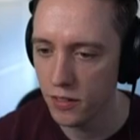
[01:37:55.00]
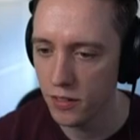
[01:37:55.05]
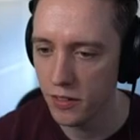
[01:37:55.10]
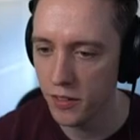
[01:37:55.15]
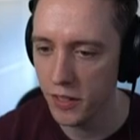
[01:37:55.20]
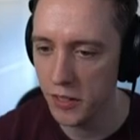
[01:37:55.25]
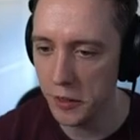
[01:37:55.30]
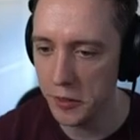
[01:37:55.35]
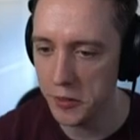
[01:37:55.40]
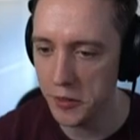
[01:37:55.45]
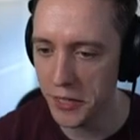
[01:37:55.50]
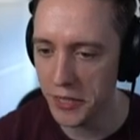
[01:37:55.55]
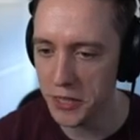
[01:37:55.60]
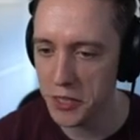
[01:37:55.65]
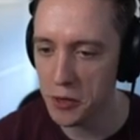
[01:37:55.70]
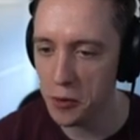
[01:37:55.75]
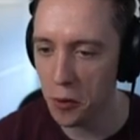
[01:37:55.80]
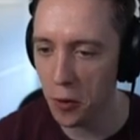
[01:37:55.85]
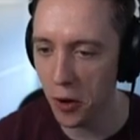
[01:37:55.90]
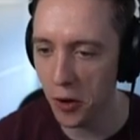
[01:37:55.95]
He doesn't
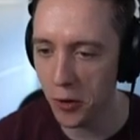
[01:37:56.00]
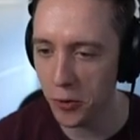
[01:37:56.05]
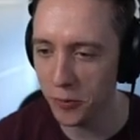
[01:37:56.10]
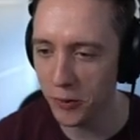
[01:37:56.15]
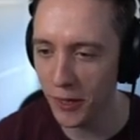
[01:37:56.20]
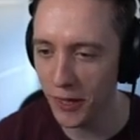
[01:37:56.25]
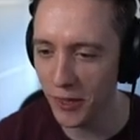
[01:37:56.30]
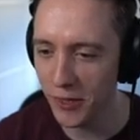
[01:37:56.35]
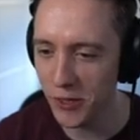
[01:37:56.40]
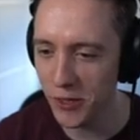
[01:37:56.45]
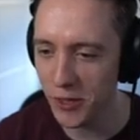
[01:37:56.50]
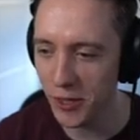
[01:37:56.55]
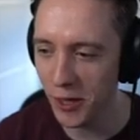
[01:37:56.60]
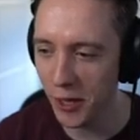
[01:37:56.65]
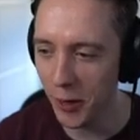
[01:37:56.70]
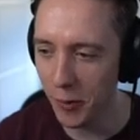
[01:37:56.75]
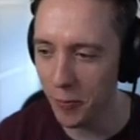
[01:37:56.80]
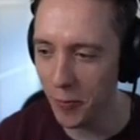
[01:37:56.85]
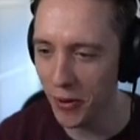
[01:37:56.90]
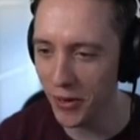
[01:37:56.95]
actually auto-reload, so you
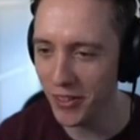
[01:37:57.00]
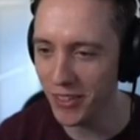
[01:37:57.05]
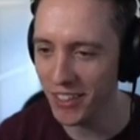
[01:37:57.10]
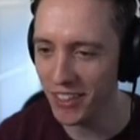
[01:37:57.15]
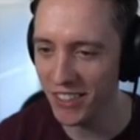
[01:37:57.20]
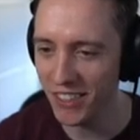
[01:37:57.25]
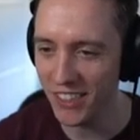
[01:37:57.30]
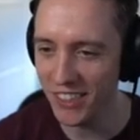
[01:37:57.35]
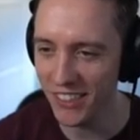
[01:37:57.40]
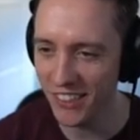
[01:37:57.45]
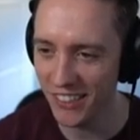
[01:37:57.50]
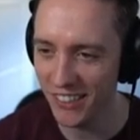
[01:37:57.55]
gotta pay attention.